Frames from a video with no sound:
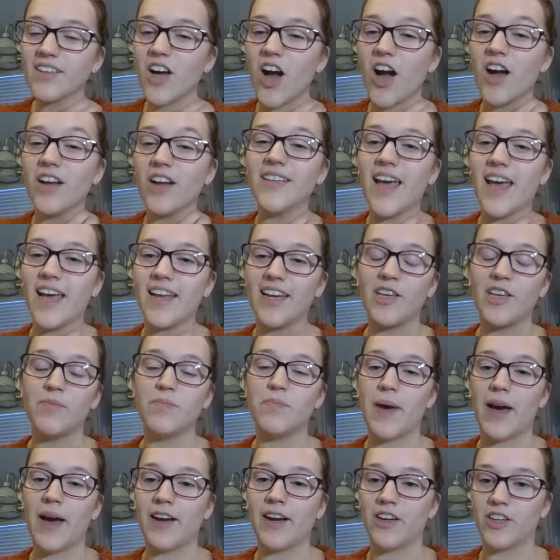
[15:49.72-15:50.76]
gotten any
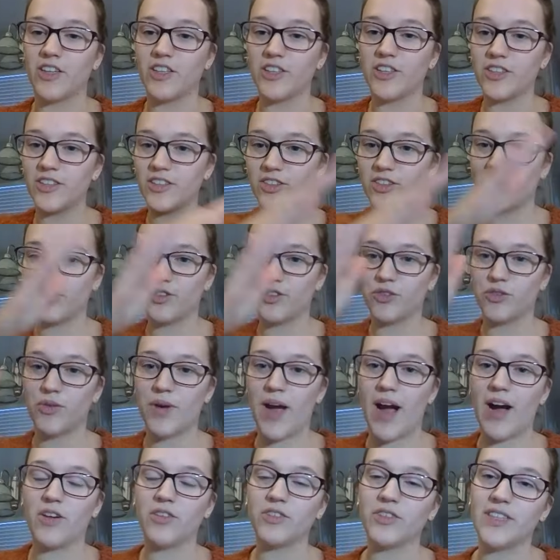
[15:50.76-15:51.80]
better
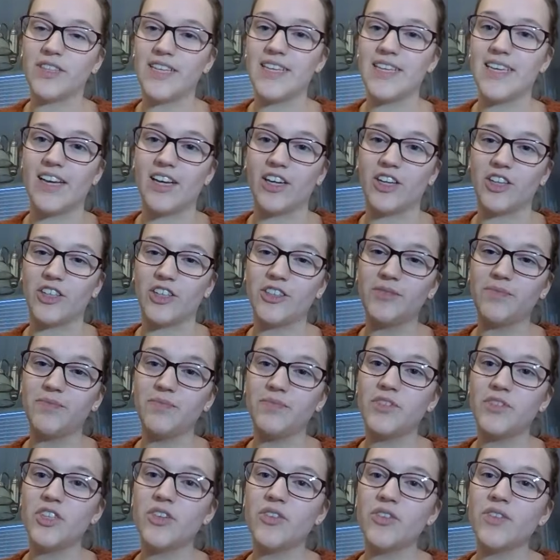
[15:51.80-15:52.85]
throughout the year,
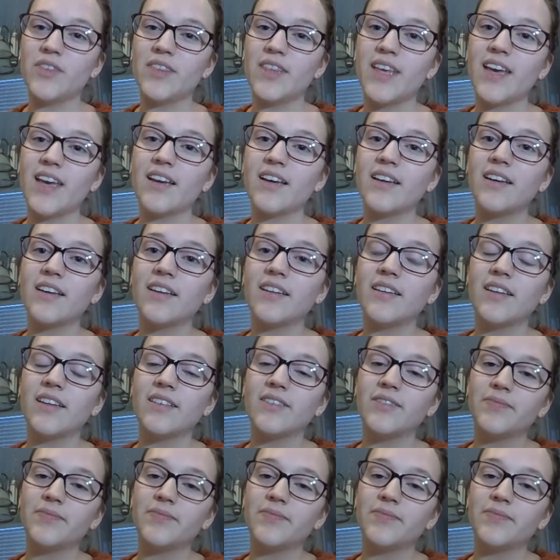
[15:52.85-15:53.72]
do you think?